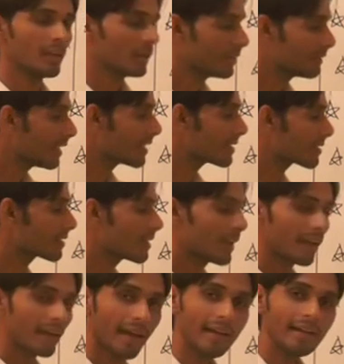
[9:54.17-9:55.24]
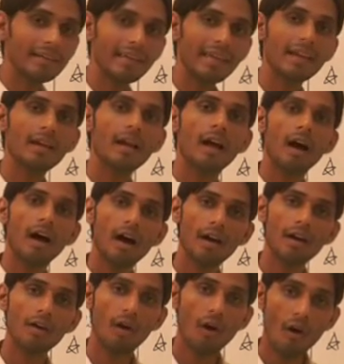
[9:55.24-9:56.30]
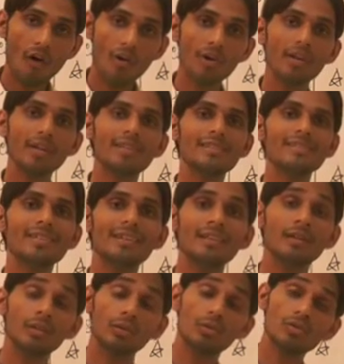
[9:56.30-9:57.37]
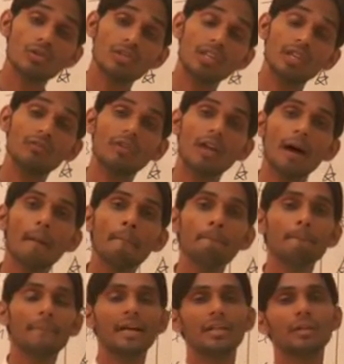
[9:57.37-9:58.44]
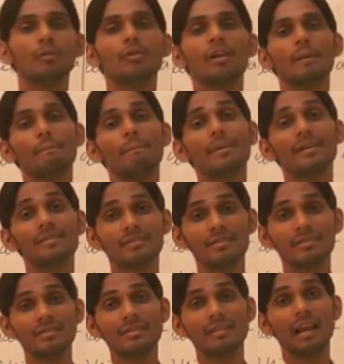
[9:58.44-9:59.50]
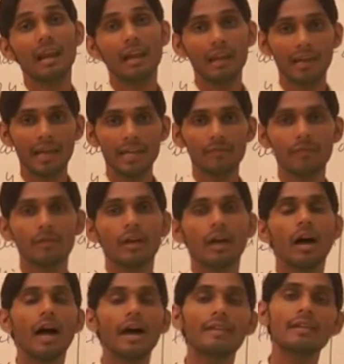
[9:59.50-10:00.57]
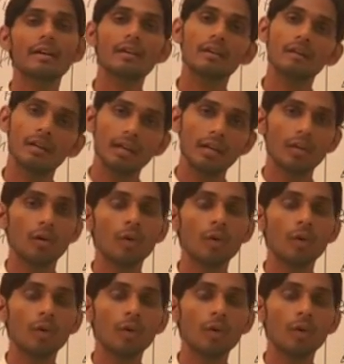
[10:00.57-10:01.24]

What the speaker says: nurse can take her own decision to save the particular person's life, either in